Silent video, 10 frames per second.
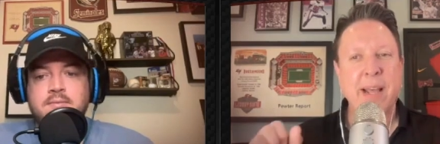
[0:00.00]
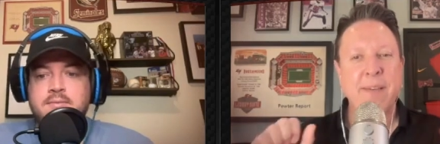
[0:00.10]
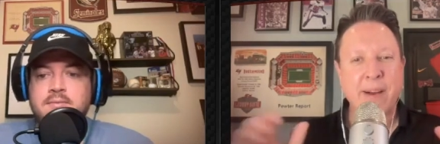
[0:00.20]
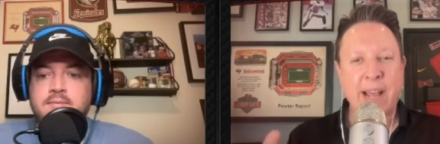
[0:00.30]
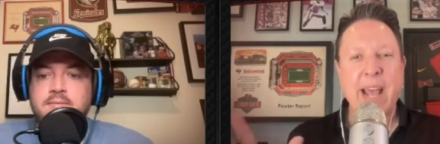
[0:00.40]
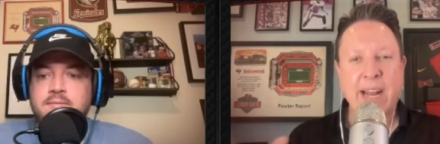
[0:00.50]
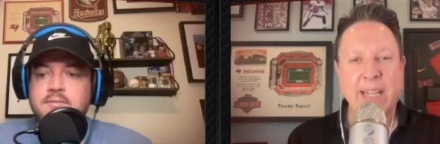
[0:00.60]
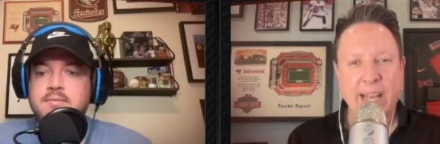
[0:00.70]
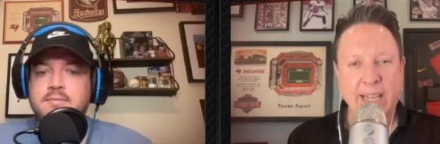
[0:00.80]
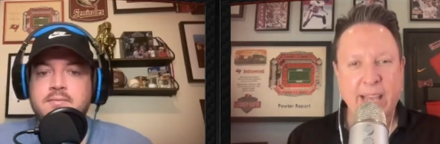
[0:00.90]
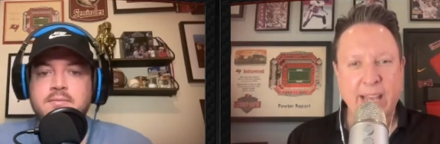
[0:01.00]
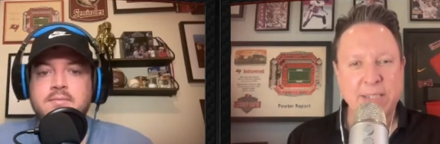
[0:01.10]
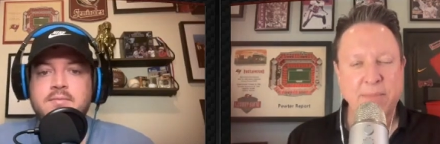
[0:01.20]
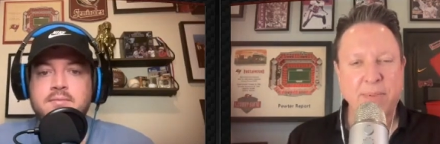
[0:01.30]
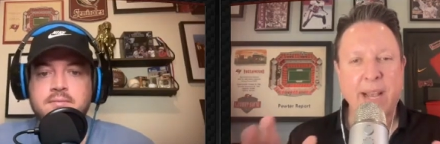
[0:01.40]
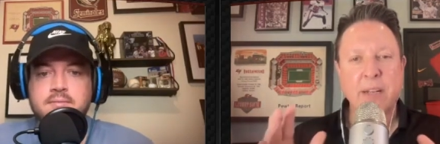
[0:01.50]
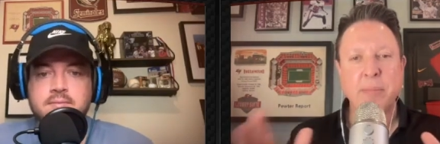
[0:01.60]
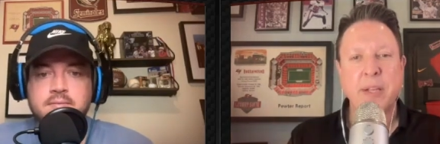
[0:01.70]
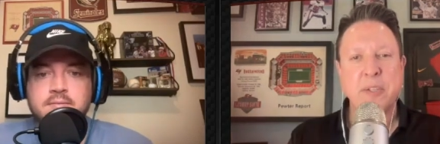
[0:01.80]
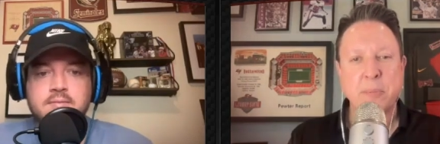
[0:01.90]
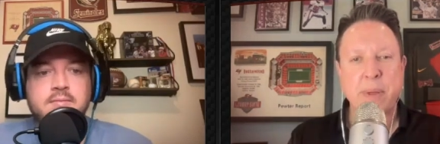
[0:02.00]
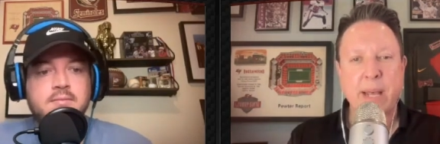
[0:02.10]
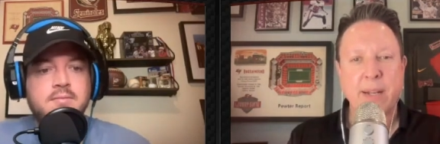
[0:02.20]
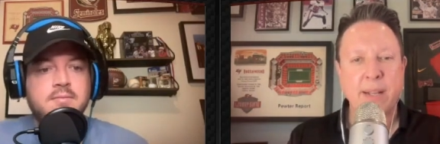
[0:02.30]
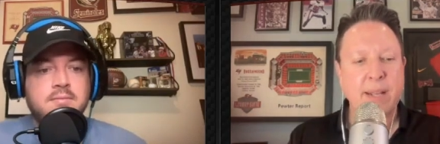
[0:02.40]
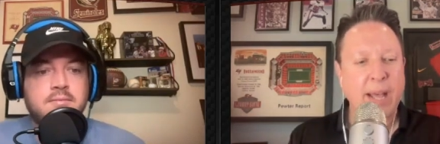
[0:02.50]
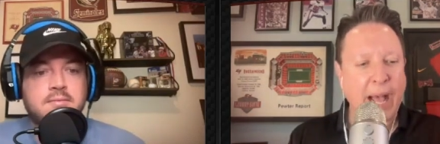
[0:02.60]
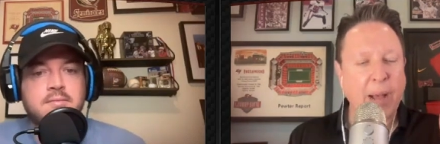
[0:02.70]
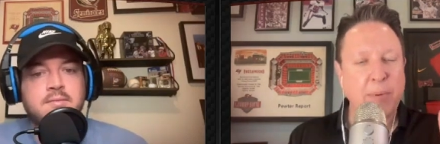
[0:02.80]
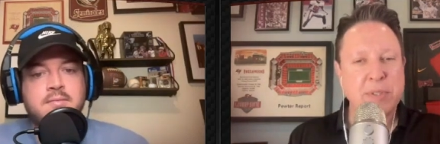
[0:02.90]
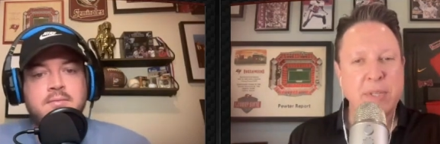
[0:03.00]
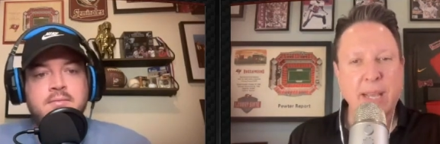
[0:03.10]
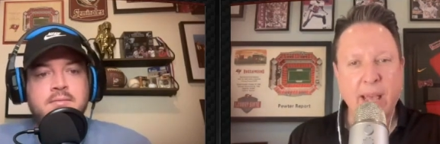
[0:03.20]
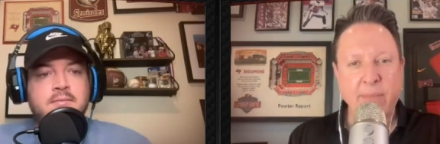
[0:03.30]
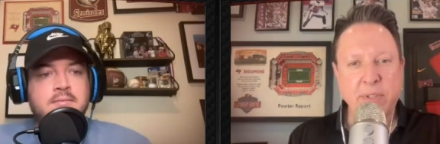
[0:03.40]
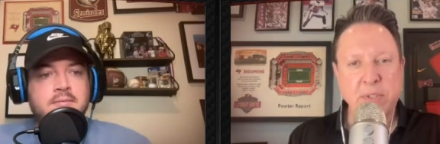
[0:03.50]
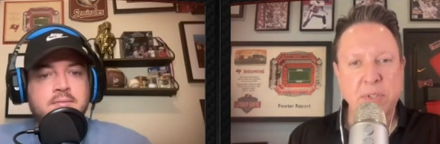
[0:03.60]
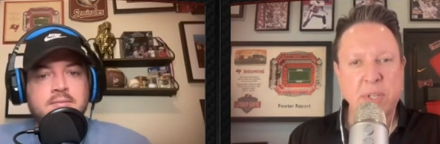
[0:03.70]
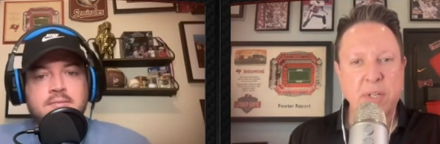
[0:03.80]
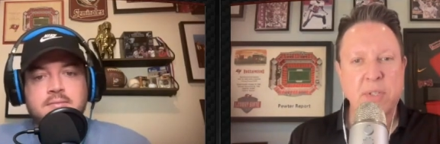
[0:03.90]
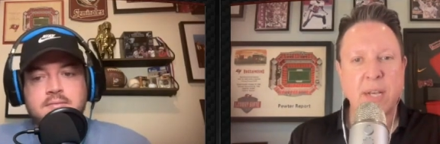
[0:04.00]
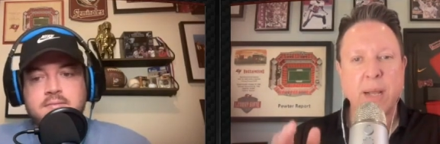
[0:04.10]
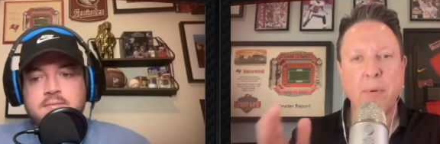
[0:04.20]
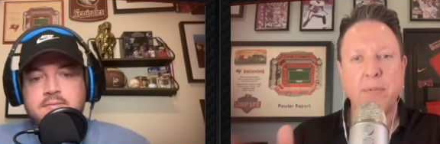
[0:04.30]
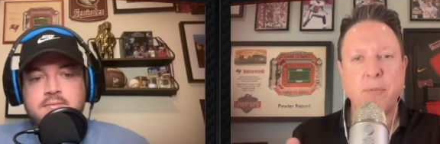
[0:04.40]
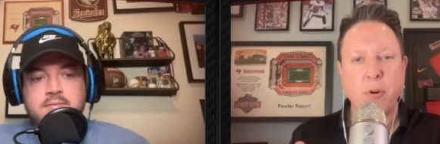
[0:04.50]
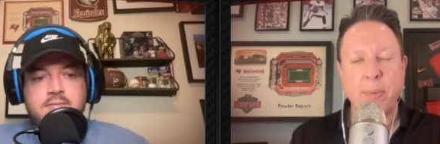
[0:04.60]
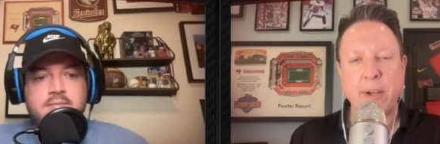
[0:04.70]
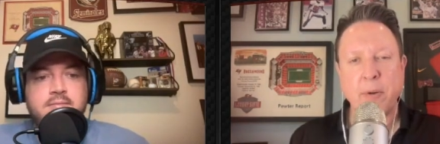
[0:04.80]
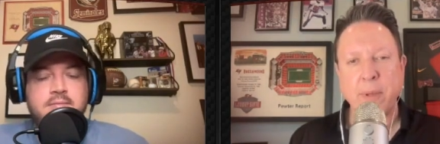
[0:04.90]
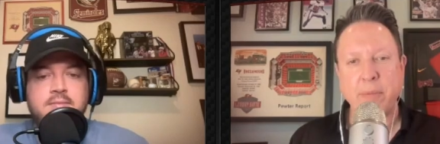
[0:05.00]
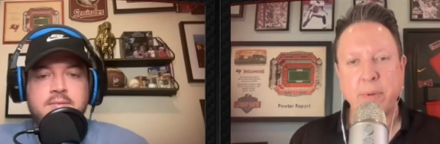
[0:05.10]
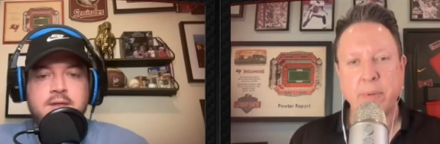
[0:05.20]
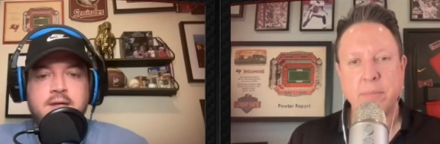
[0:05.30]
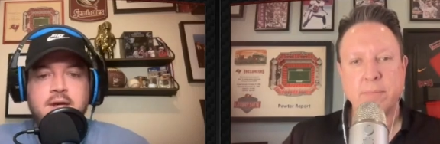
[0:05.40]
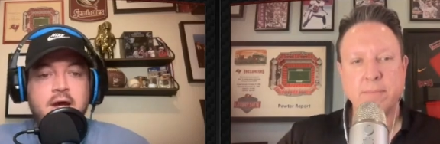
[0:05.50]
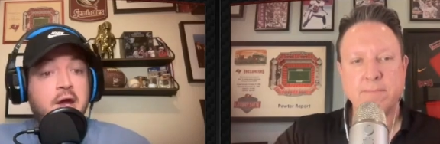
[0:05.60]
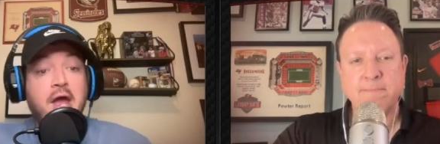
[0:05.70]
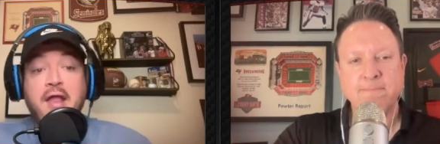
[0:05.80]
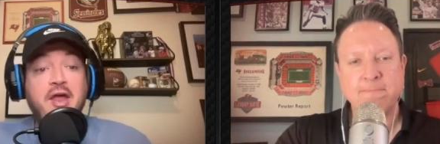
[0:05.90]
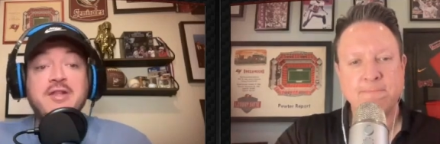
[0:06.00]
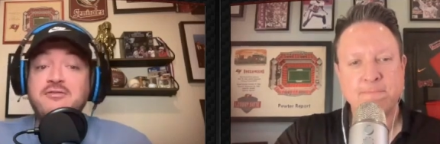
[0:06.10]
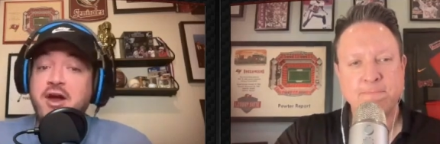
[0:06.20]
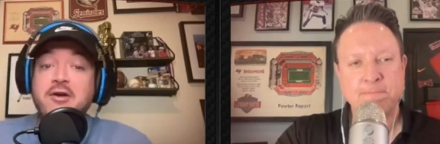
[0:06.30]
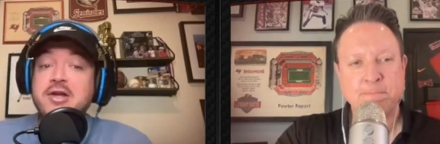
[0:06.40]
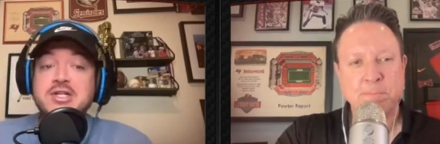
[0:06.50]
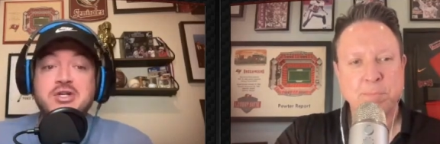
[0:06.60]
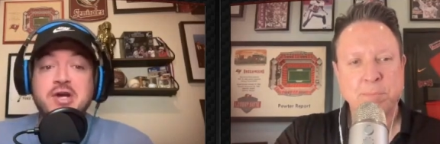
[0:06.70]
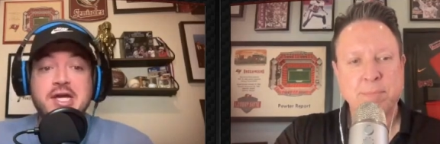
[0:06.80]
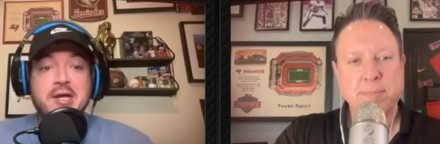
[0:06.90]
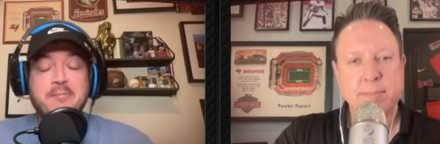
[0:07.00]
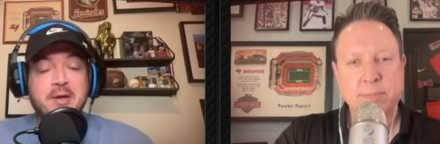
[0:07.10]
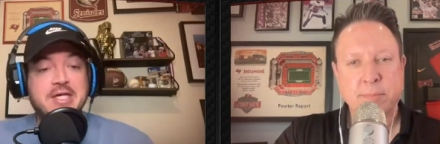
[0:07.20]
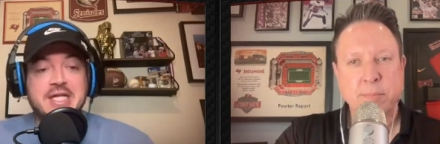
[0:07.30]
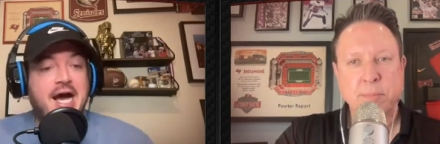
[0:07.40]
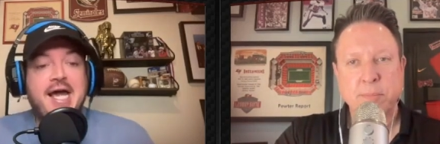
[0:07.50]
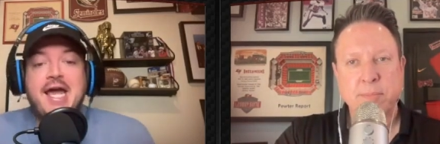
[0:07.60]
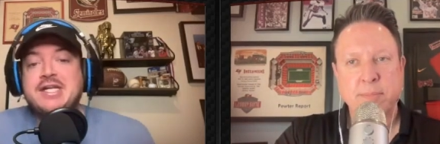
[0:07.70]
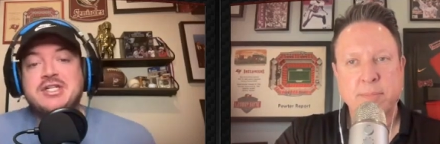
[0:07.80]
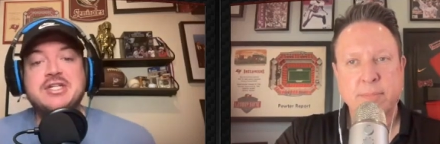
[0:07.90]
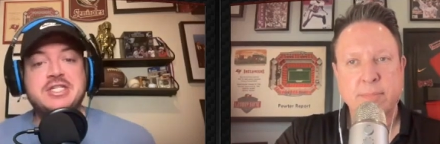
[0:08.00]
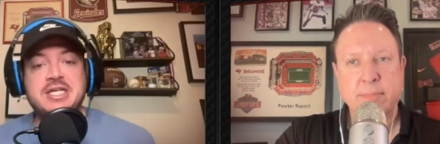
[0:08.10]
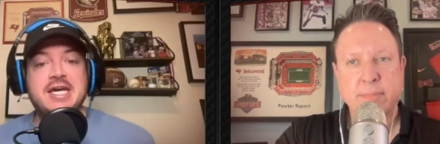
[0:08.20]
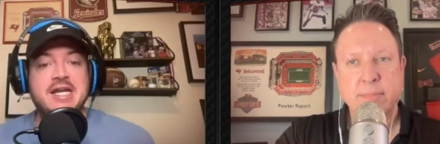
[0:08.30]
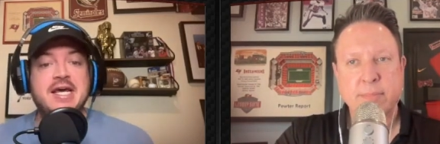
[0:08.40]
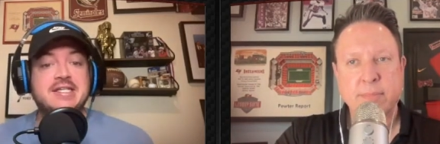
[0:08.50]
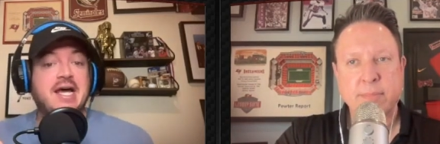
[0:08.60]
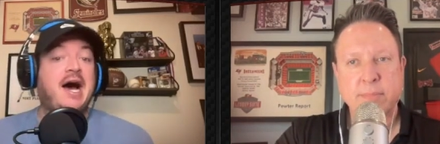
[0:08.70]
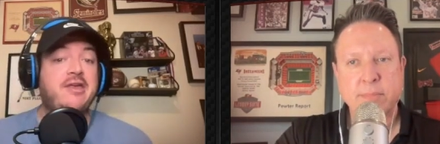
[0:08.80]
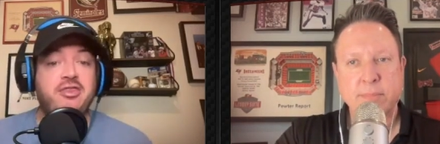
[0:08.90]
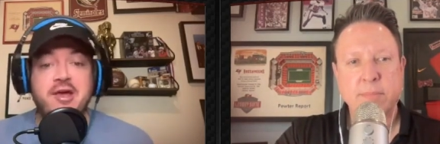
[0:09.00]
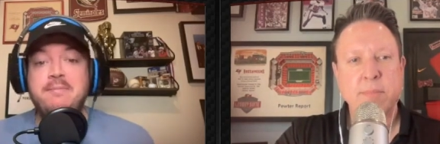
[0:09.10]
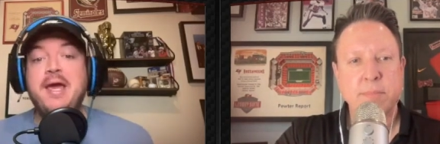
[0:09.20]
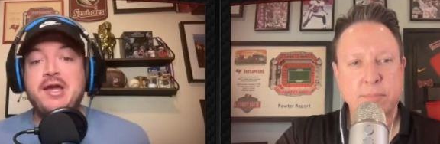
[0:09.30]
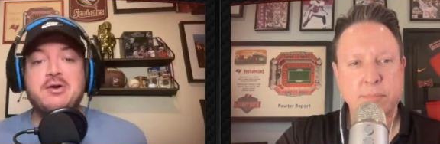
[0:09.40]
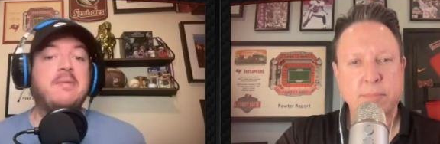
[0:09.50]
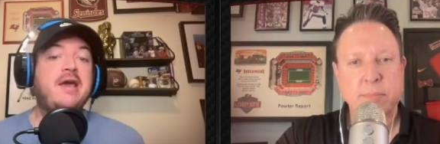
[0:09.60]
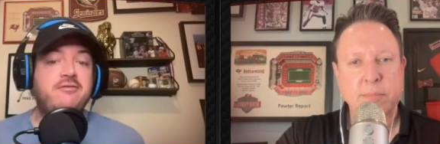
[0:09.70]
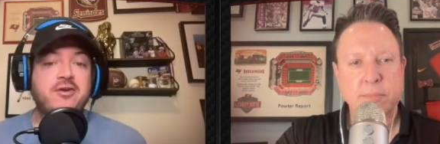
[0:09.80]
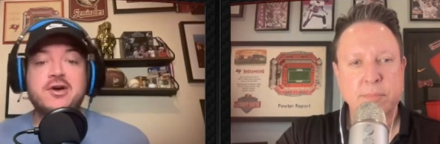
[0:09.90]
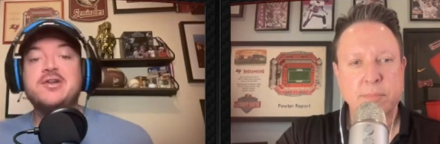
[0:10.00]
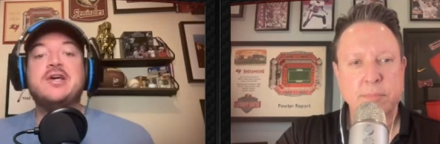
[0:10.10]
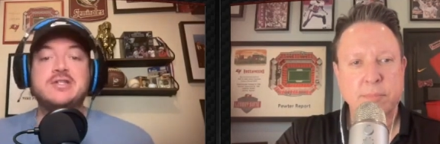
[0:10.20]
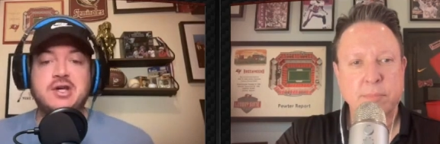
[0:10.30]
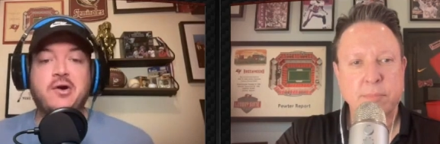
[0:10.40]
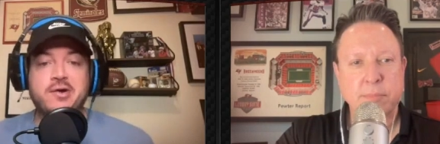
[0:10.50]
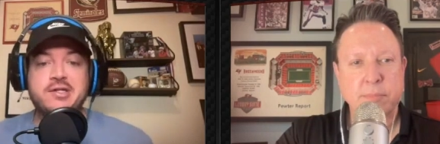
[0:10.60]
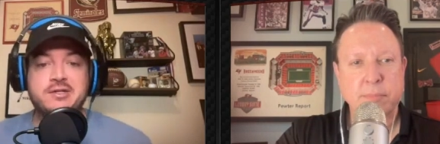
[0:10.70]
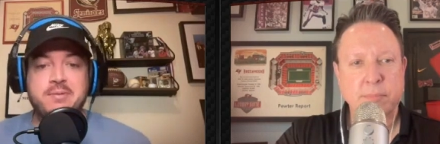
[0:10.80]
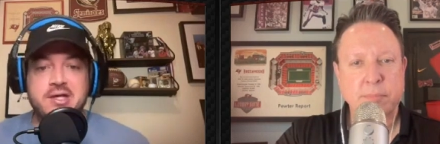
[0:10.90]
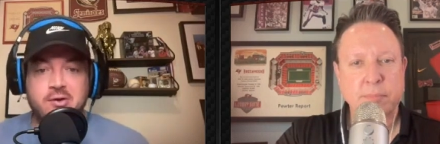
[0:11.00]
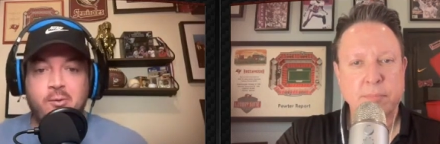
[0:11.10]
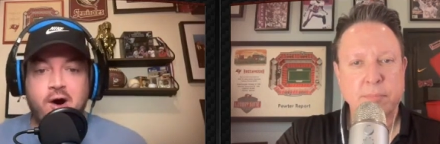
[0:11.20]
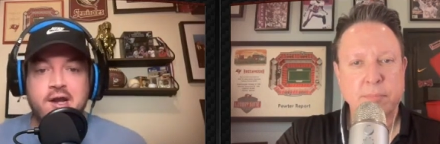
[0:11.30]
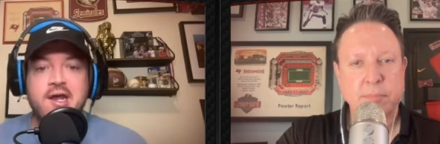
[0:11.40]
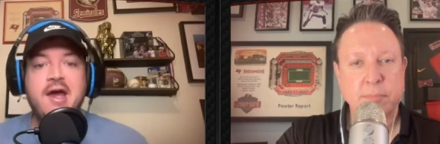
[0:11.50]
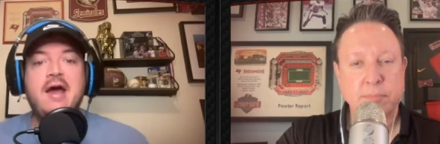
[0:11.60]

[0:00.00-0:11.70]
Speaker 1: if I had a, a guess, if I had to place a bet, I would say Evans is going to sign before Baker Mayfield.
Speaker 2: That's very intriguing, because I actually see it as I think Baker Mayfield is going to be the one